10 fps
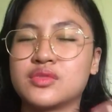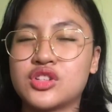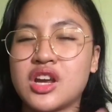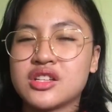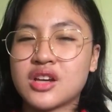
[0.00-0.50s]

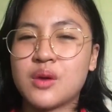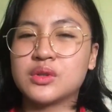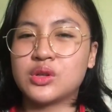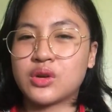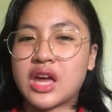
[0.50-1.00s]
change
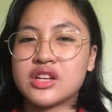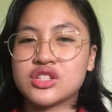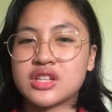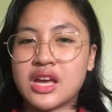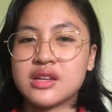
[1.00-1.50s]
our
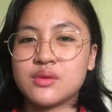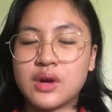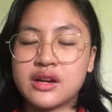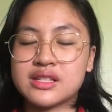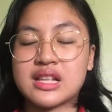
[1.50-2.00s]
location
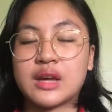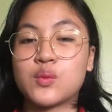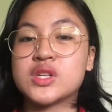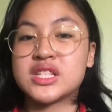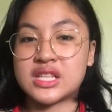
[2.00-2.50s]
anywhere it's like
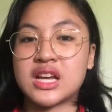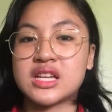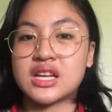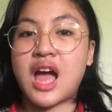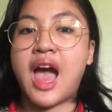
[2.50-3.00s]
we
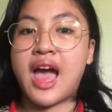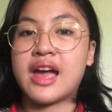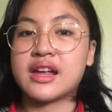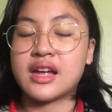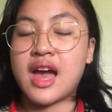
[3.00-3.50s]
stay
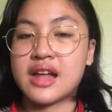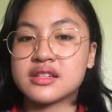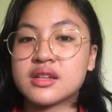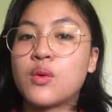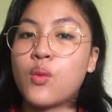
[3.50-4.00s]
at,
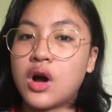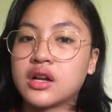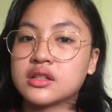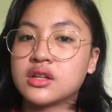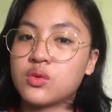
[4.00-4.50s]
at
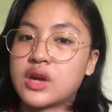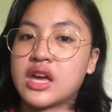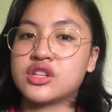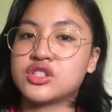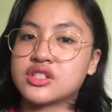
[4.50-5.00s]
one
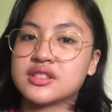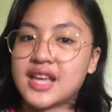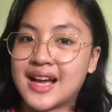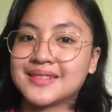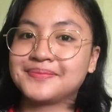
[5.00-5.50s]
location
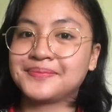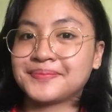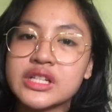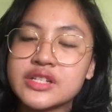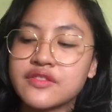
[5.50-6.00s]
yeah
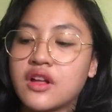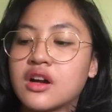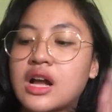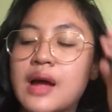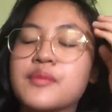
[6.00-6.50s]
in this
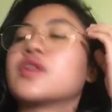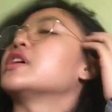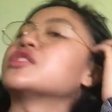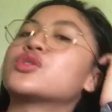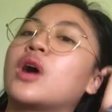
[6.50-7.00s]
vlog, I'm
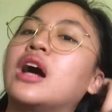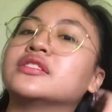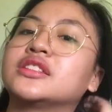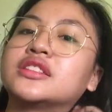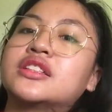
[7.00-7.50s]
going to
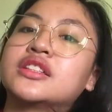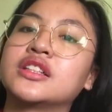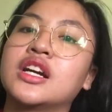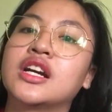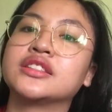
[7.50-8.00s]
answer
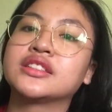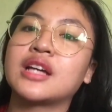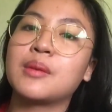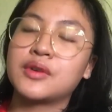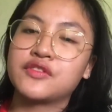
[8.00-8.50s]

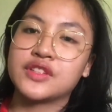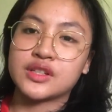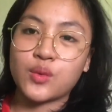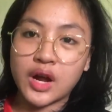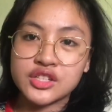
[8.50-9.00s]
some of
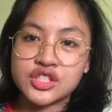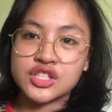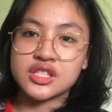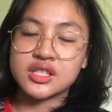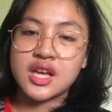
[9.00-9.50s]
the
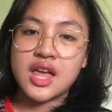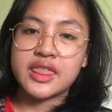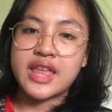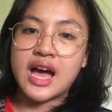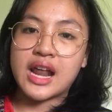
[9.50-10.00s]
question
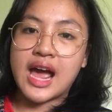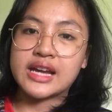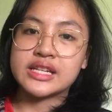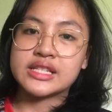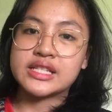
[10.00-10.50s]
that
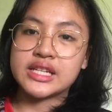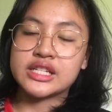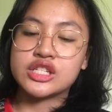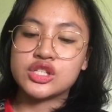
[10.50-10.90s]
I did